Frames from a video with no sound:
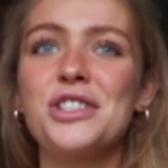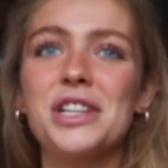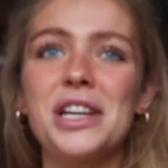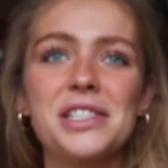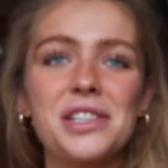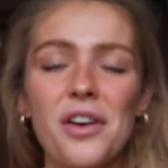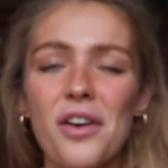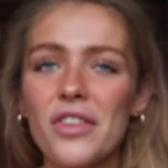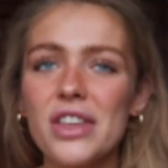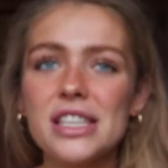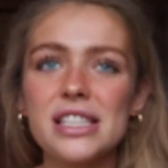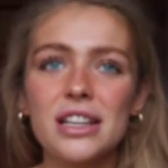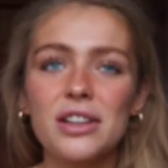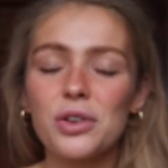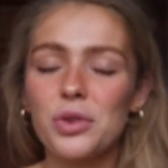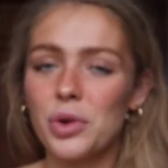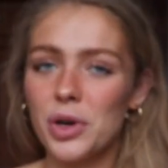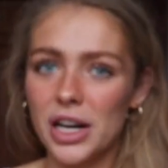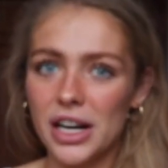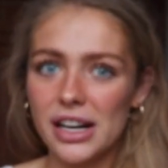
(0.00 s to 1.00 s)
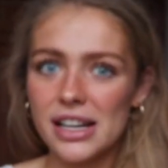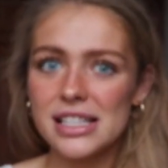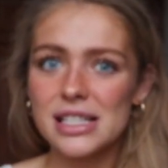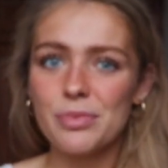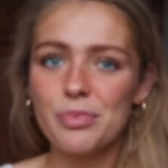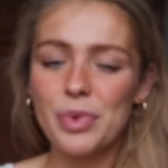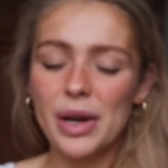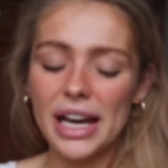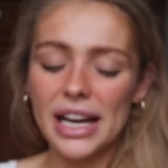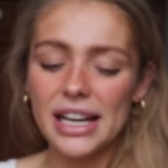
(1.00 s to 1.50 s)
She has all these little quirks,
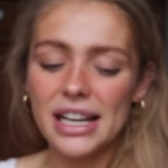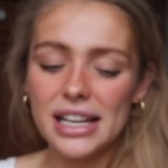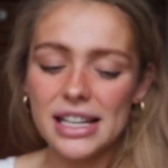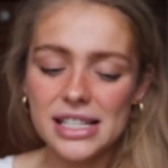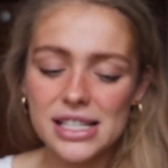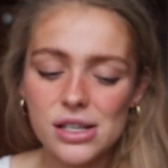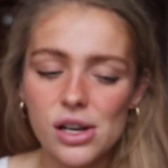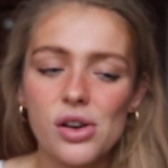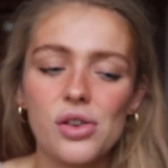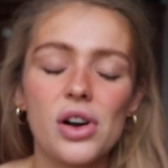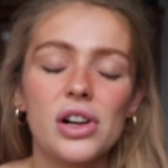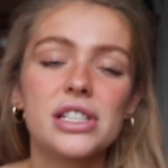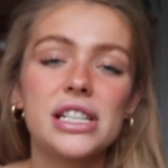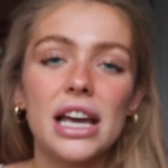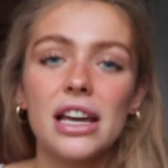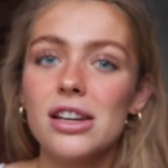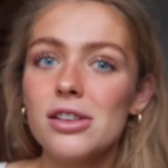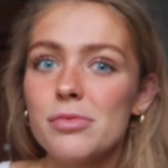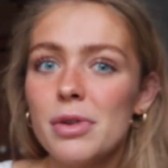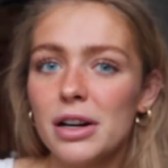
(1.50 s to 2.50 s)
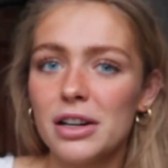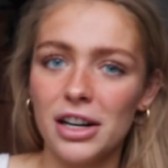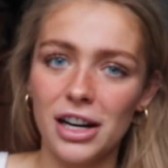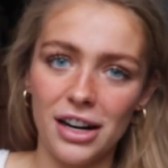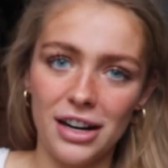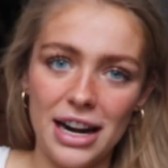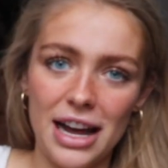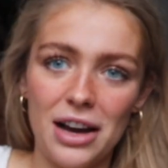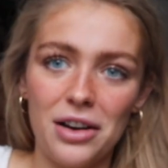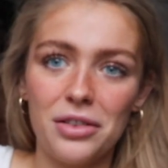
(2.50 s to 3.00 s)
but so I'll tell you about
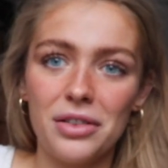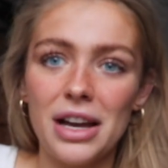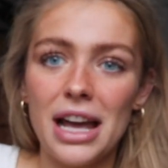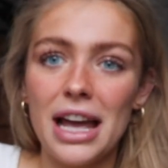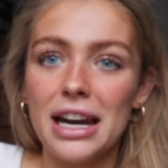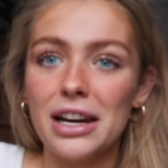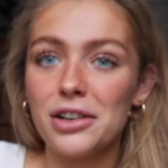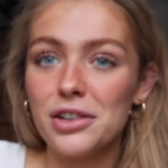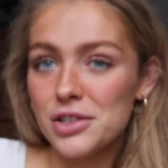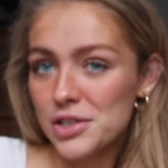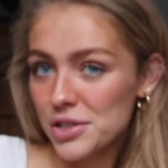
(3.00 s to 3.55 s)
her now and her